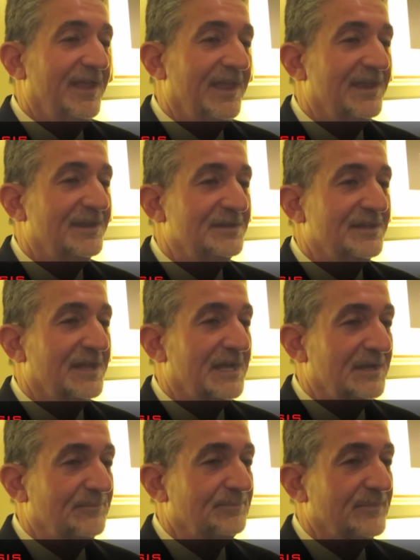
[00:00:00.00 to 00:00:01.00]

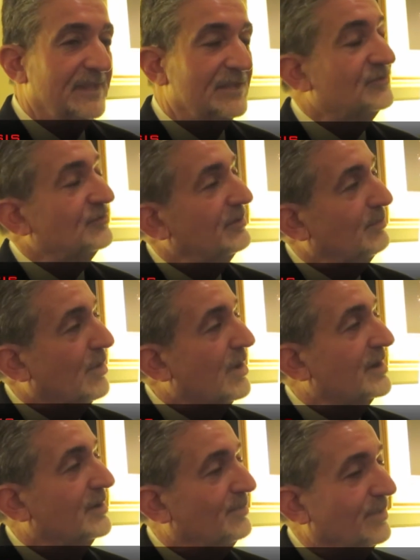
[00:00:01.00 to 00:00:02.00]
And it's
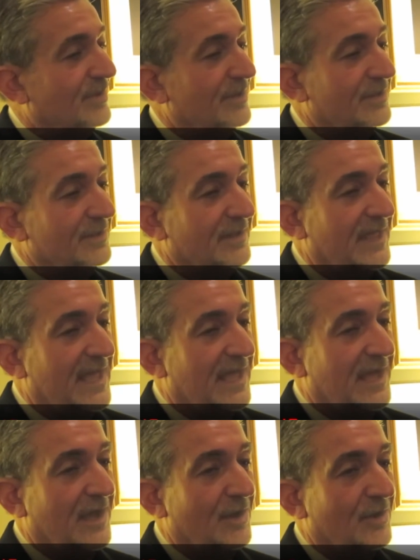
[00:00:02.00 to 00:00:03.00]
remarkable
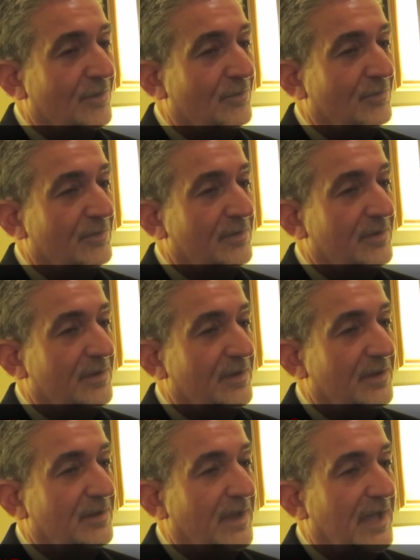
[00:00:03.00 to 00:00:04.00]

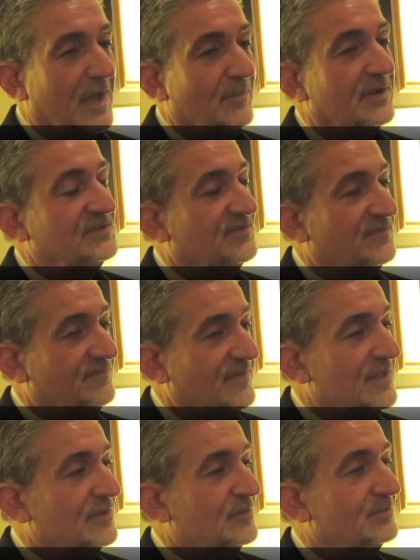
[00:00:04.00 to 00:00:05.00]
how much
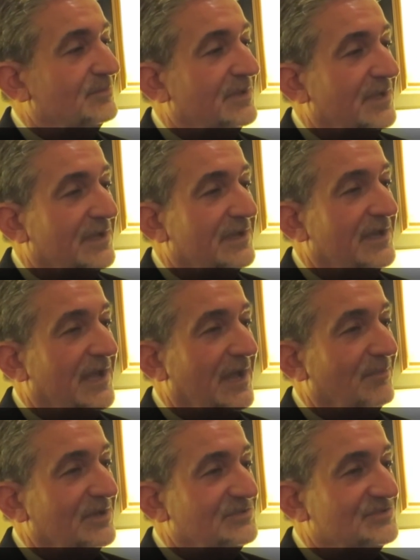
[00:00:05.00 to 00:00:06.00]
film,
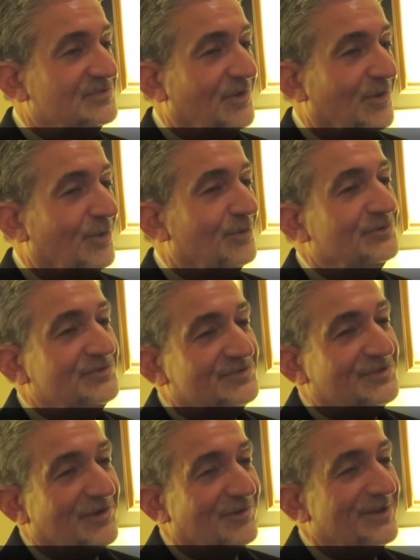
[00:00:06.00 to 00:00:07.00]
how much old
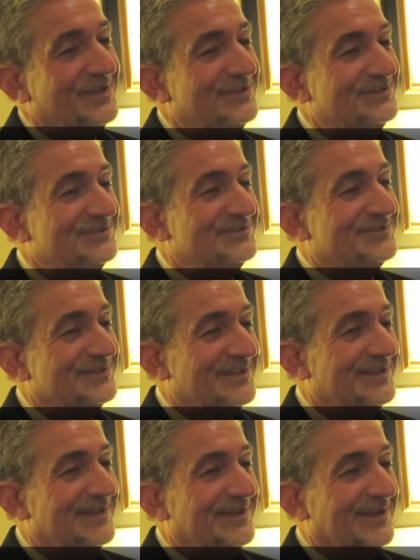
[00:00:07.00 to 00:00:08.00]
series,
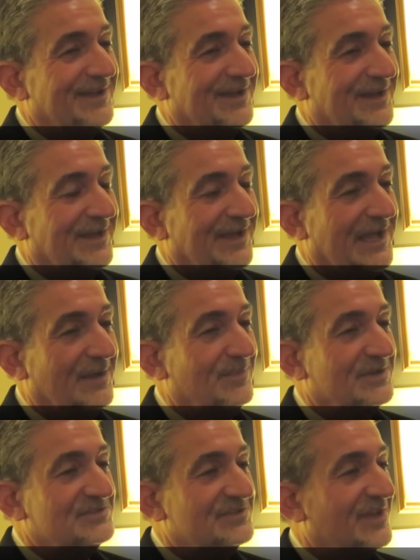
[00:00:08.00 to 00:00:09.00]
how
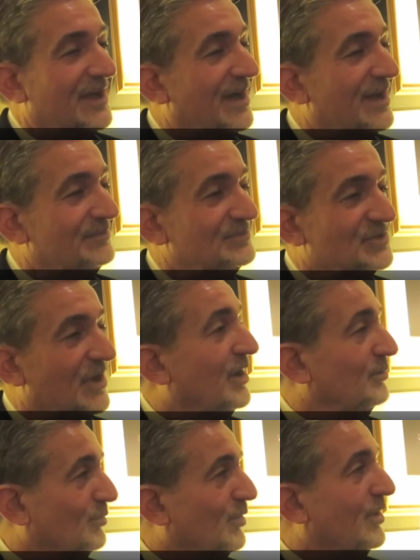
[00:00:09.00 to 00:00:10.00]
much time
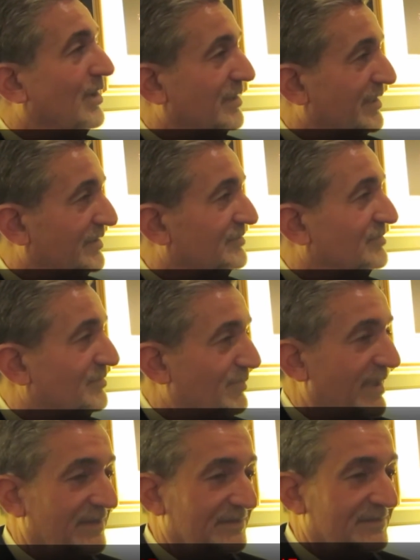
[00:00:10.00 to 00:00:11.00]
John Wall has
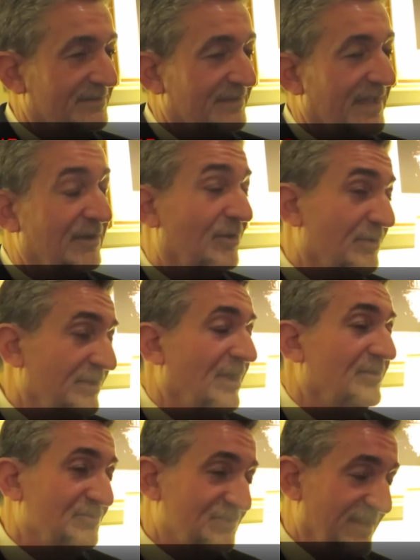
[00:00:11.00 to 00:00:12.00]
spent not only
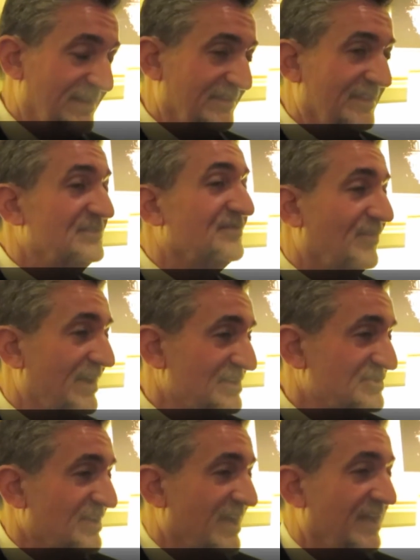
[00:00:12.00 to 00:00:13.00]
understanding this
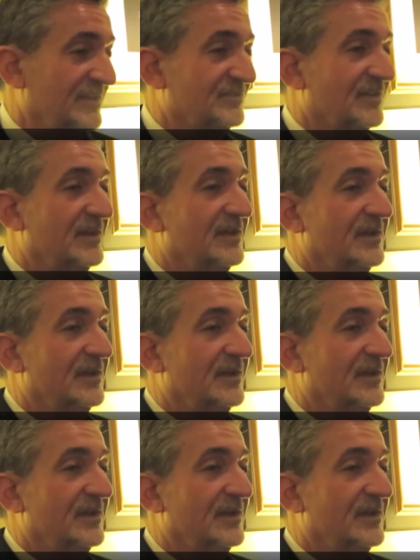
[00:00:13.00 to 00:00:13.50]
franchise,